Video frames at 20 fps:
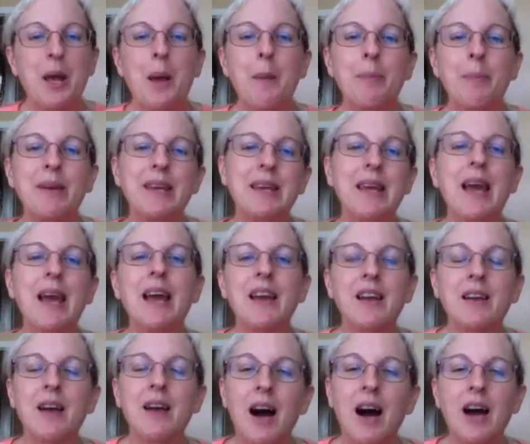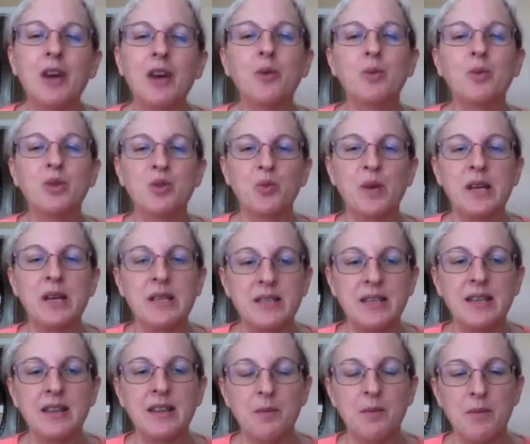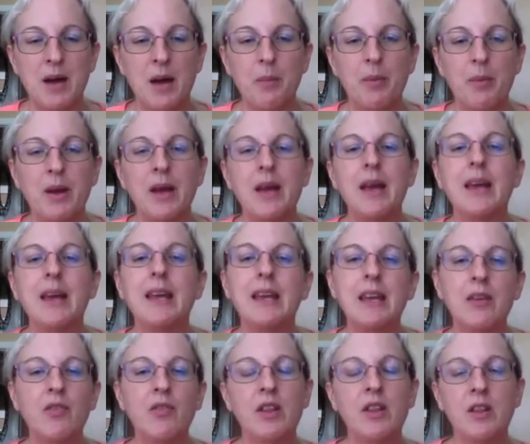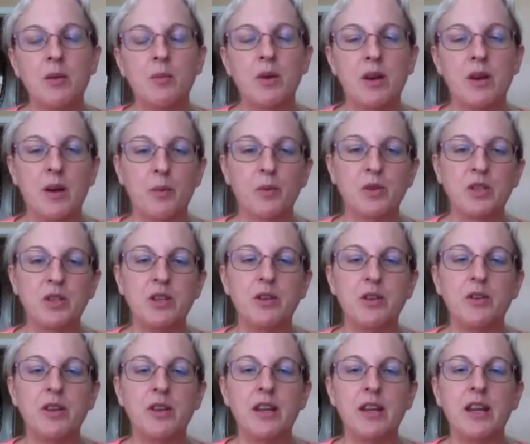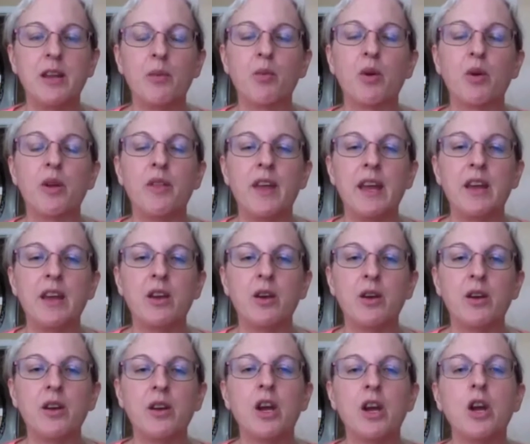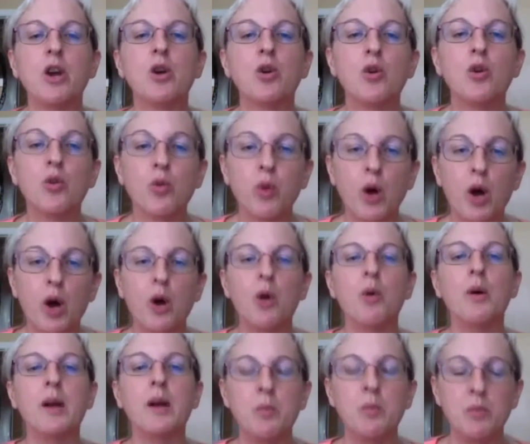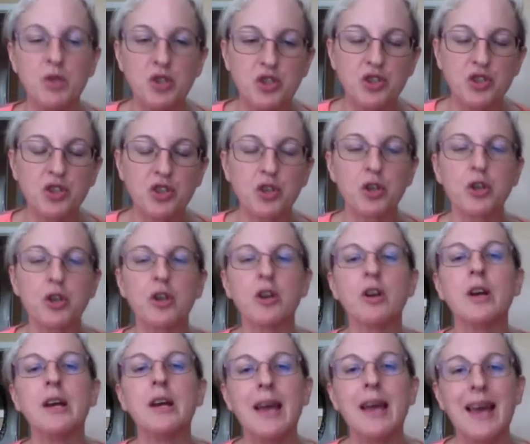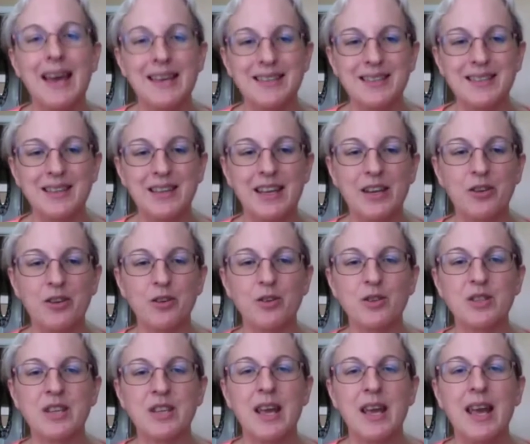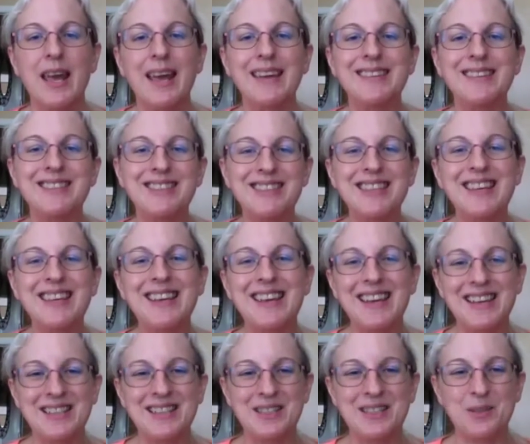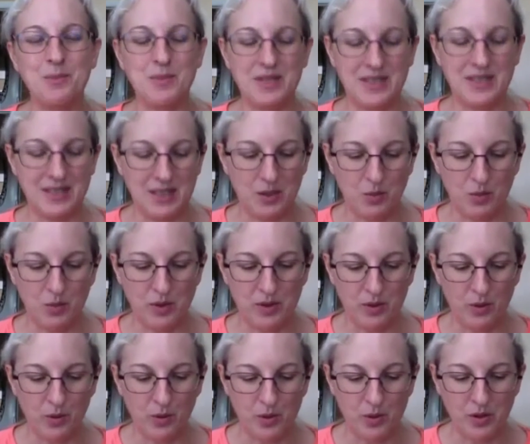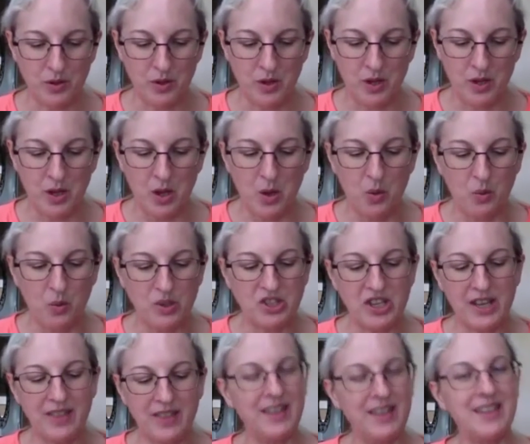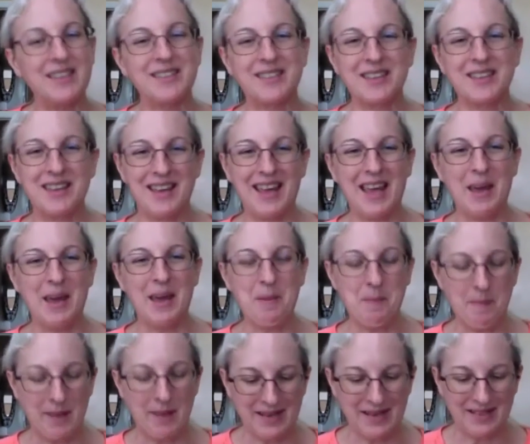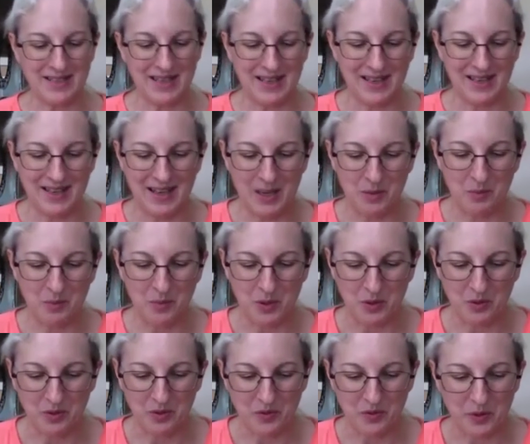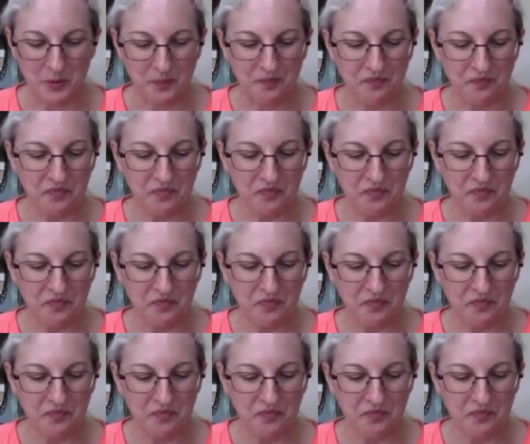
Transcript: but yet God was raising them up, giving them an opportunity where they could grow and mature as leaders and seek intimacy with the Lord, which I think is amazing and beautiful.